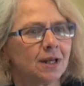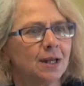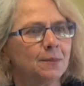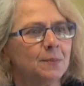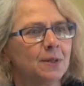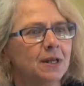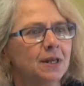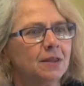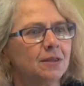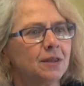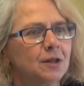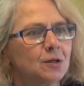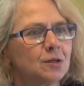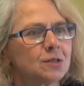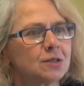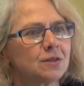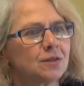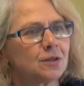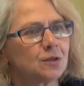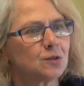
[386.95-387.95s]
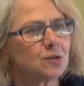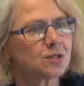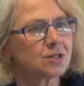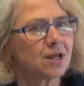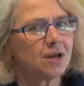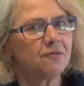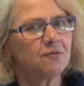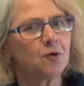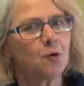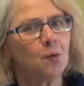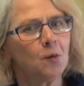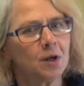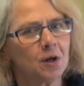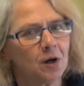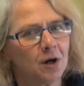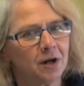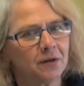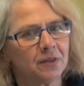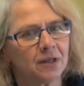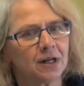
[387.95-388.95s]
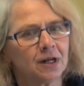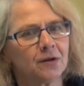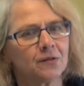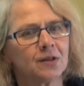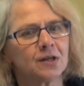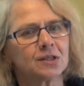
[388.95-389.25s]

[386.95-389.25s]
I mean, there's, there's stuff going on there